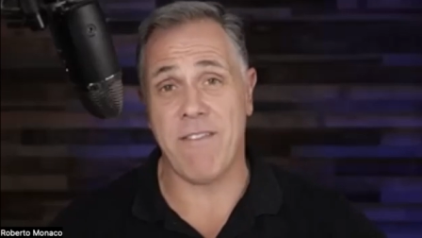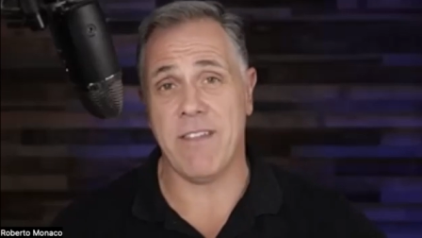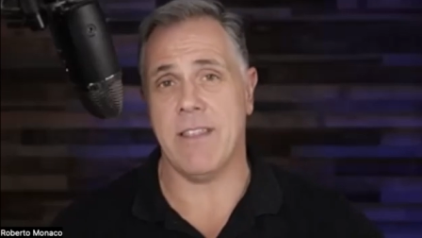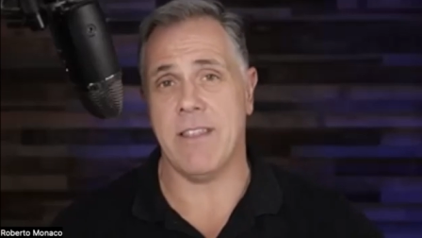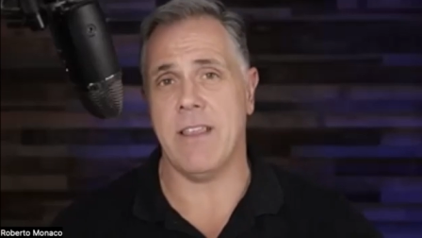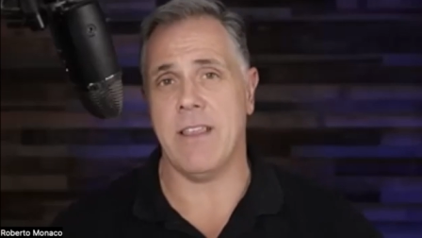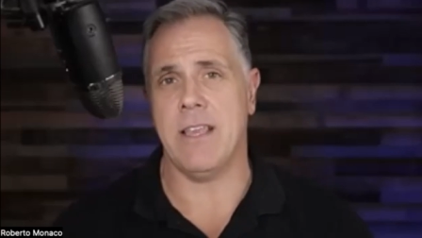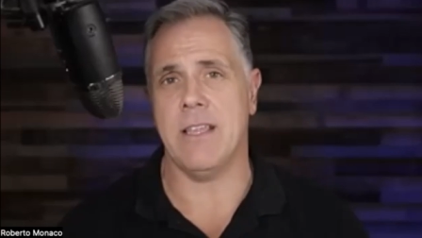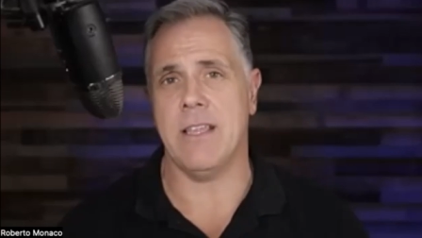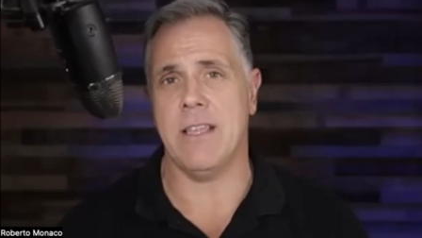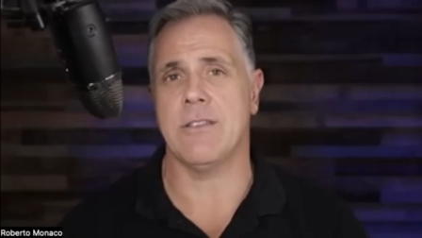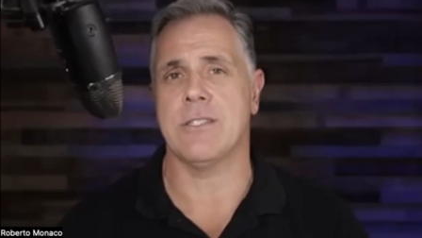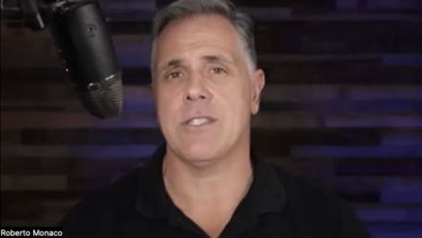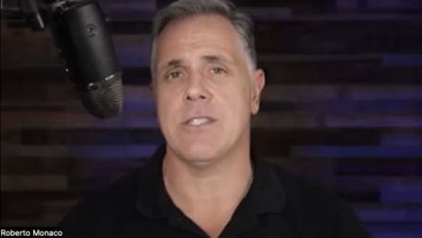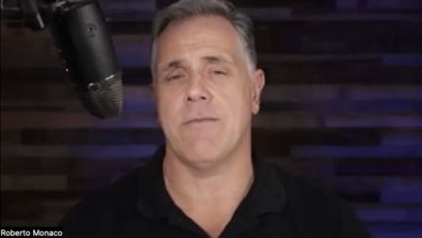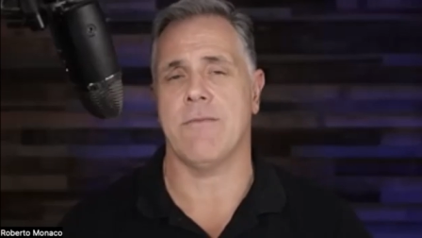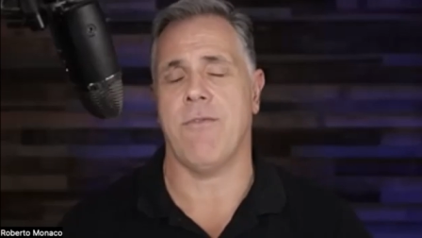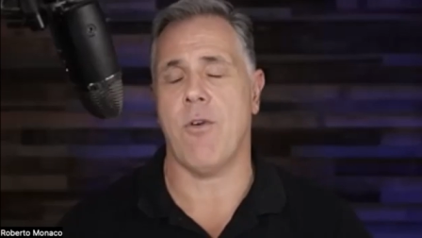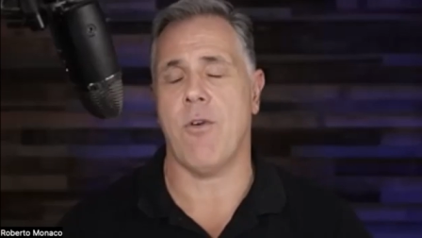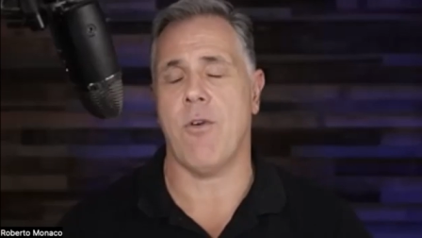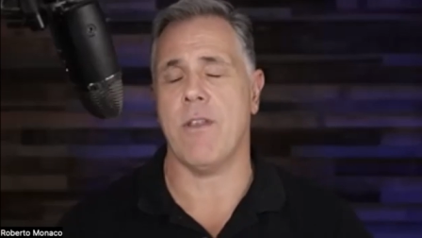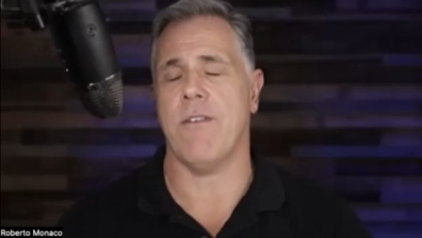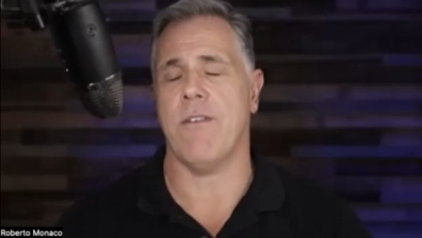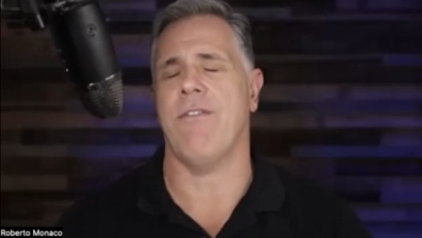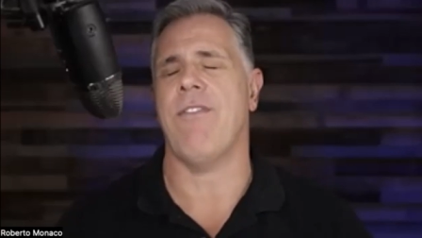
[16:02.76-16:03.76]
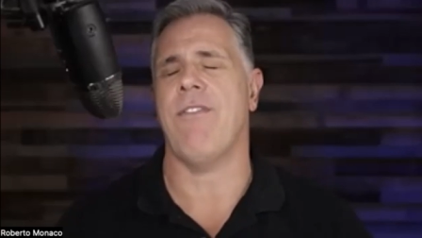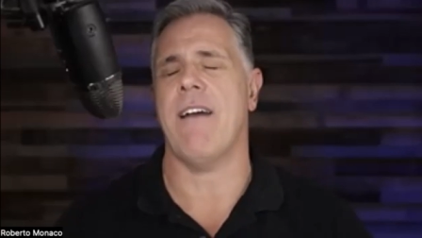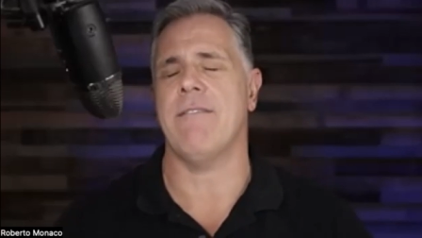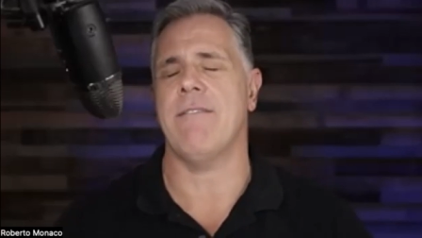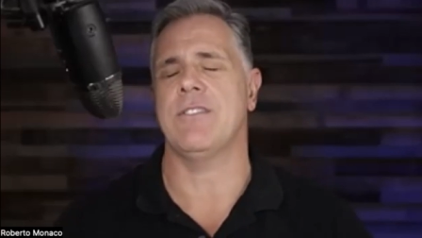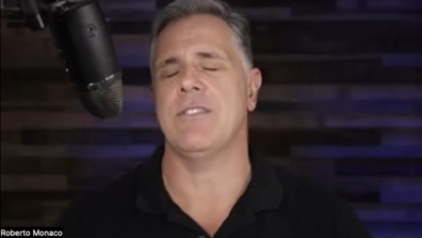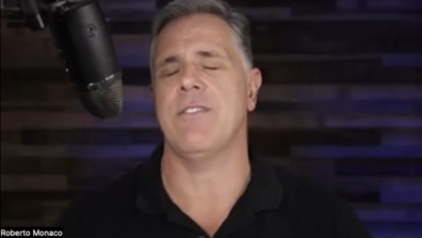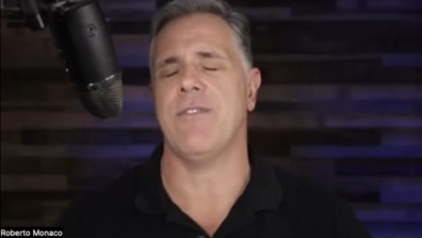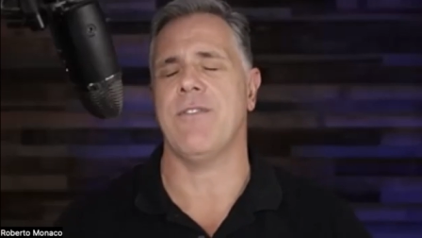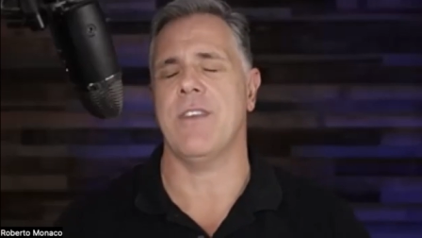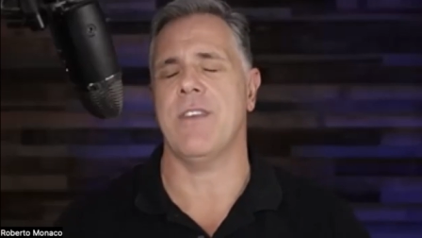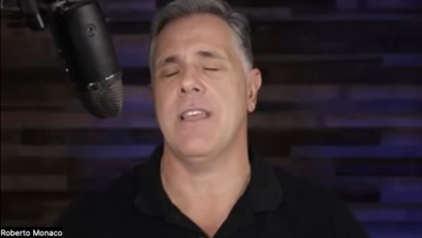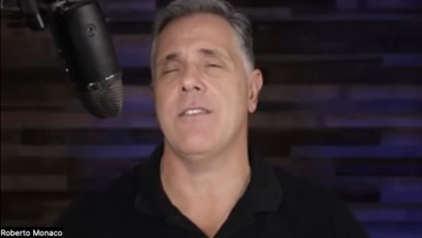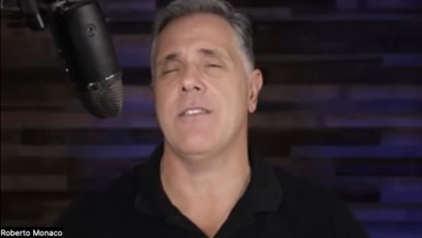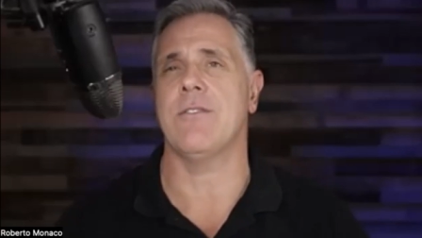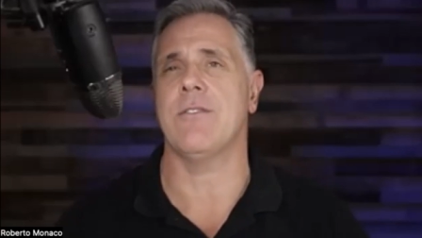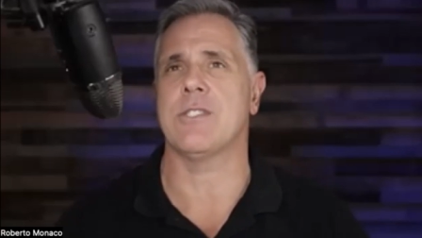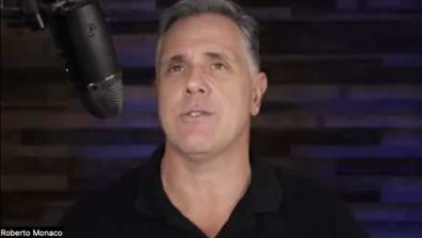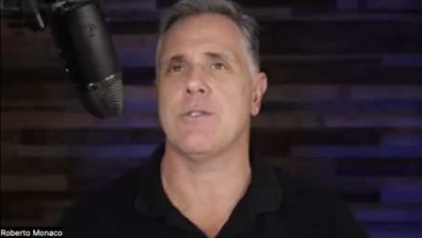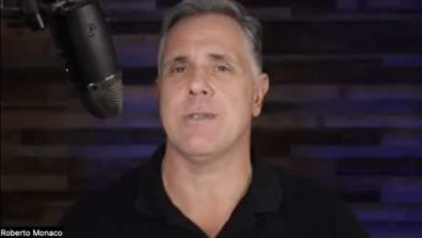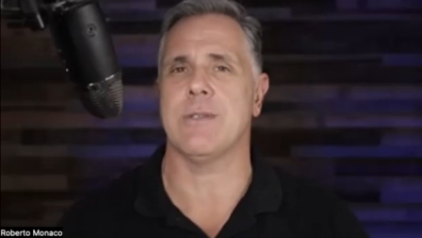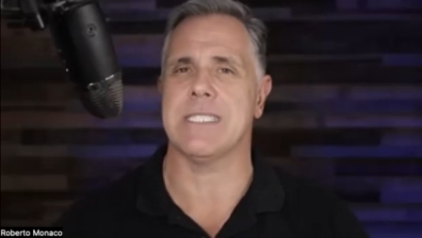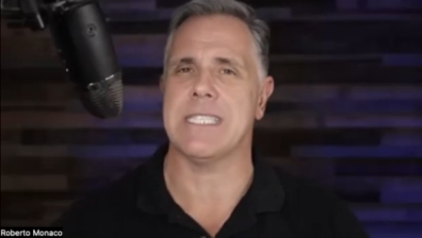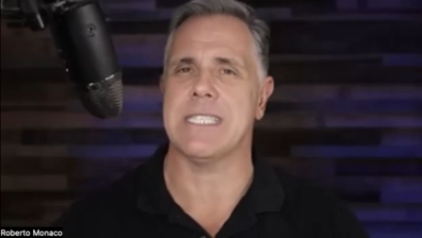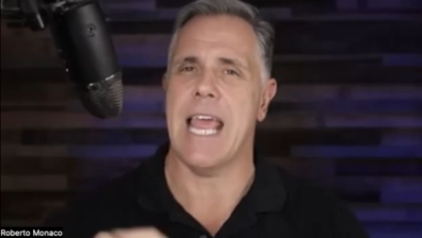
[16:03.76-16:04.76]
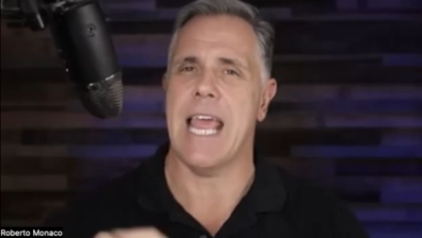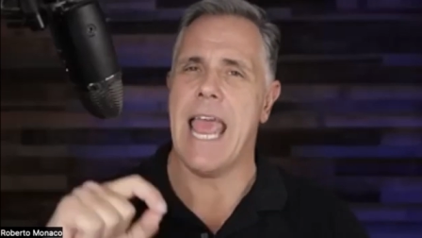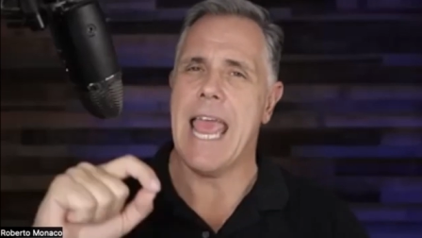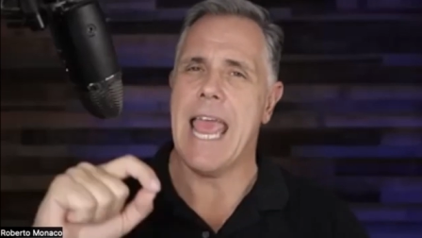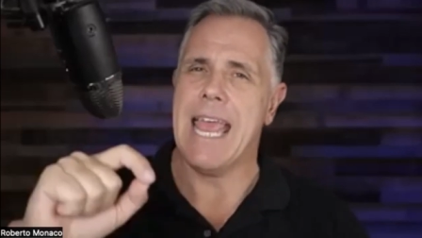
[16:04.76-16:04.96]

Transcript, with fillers: in, in 45 different industries